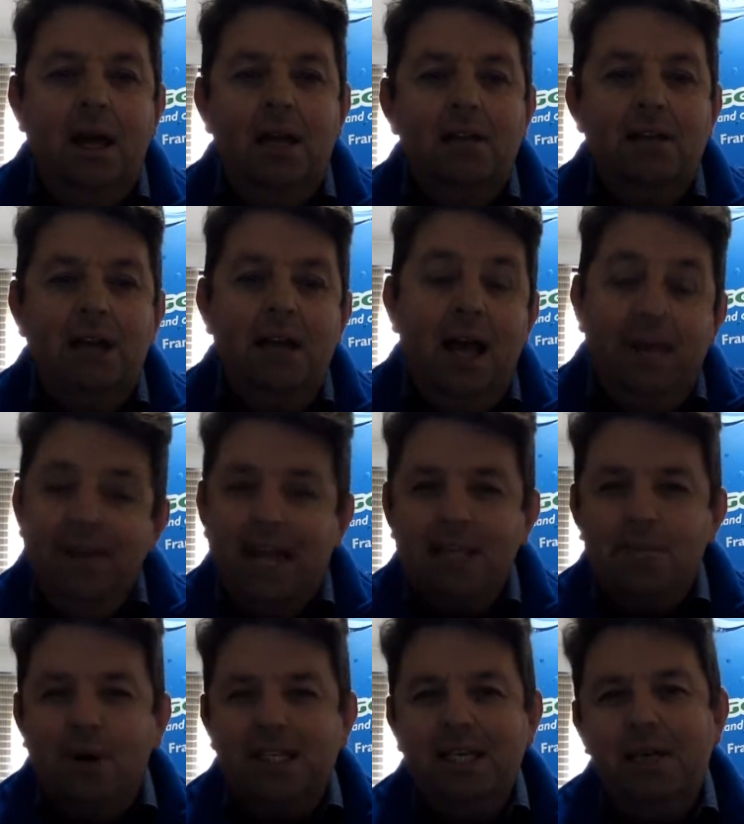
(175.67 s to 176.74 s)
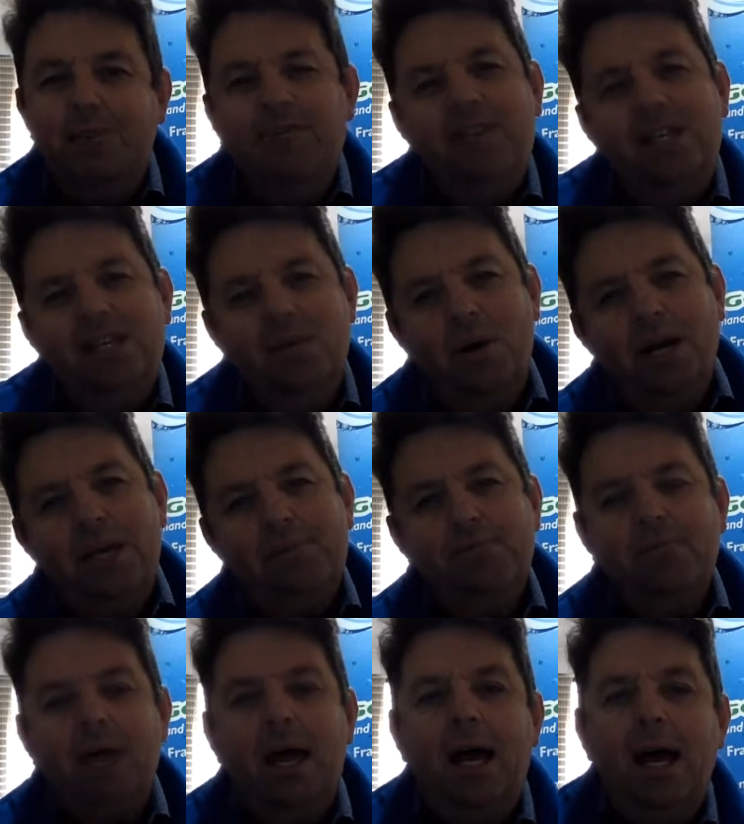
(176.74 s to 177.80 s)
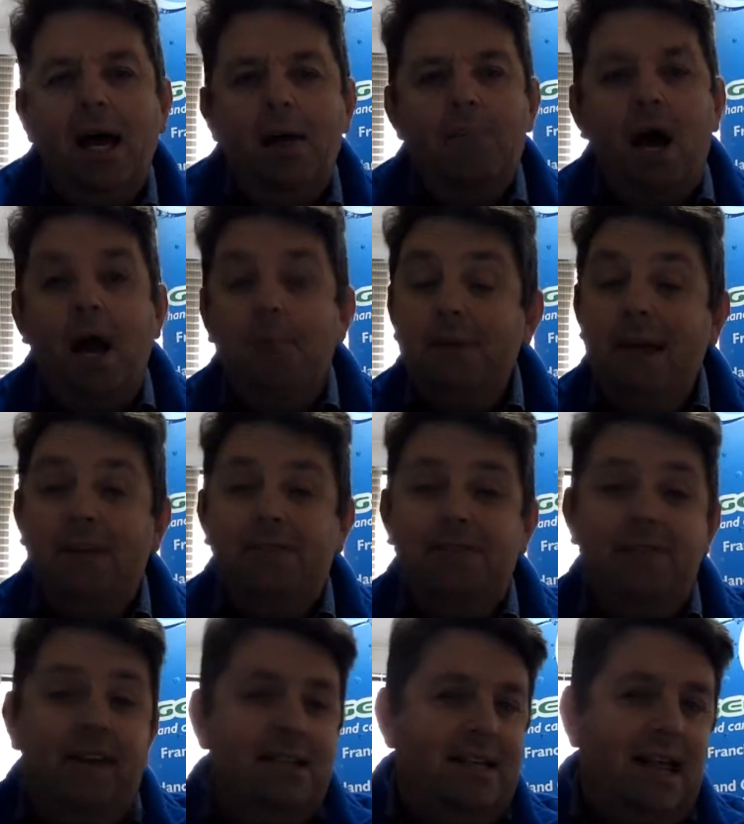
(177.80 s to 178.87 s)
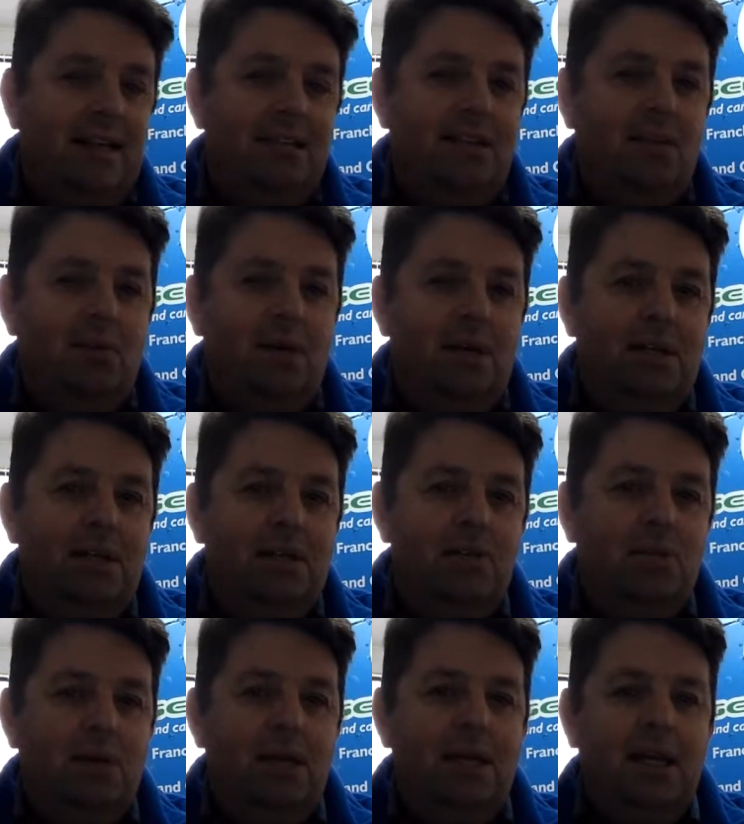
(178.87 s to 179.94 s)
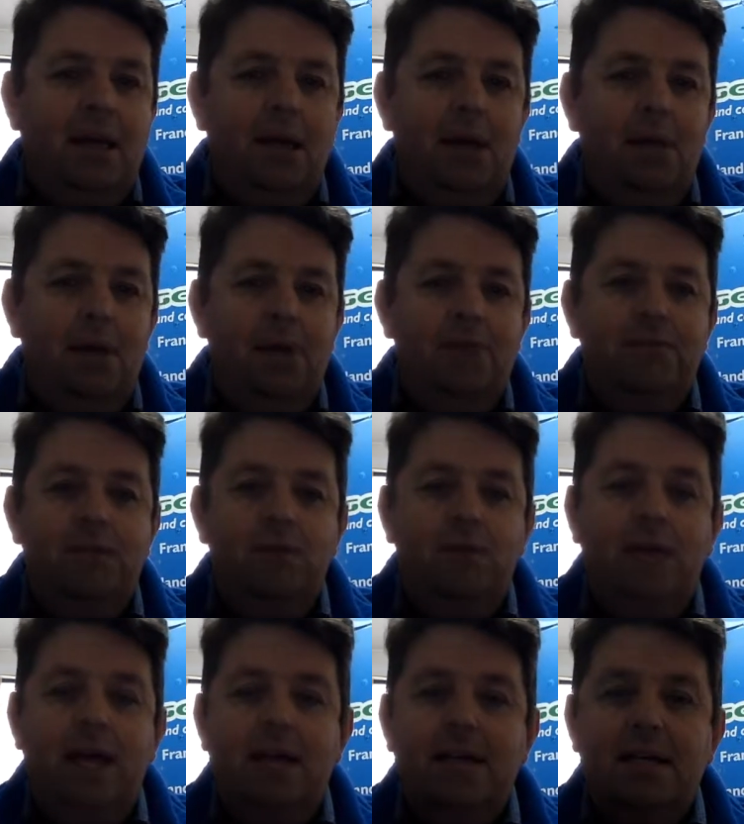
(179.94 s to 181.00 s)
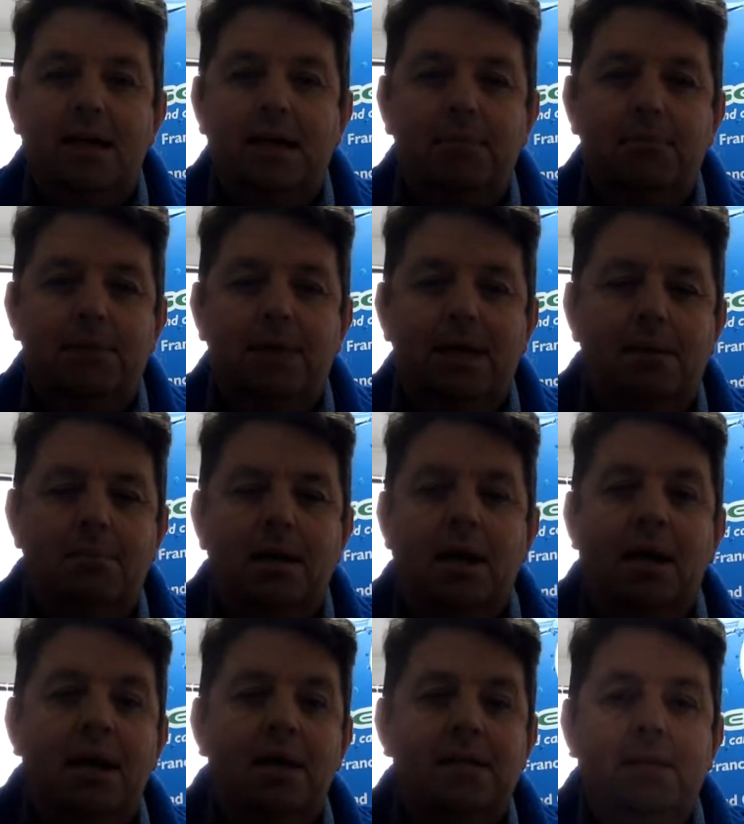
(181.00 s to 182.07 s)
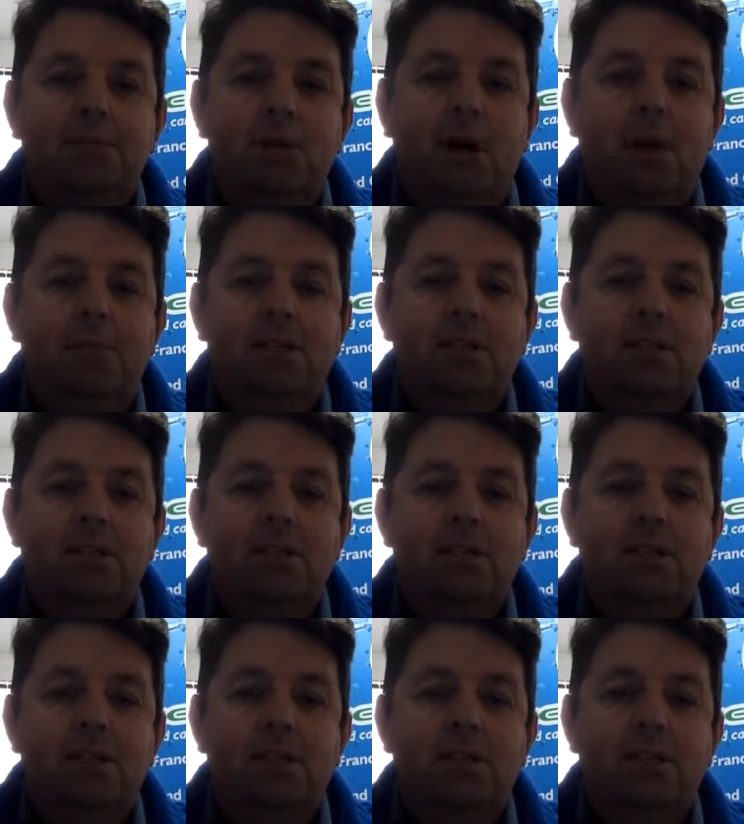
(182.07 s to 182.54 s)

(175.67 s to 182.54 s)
So that's my tip for this week. Hope you have a fantastic week this week. Hopefully we'll catch up sometime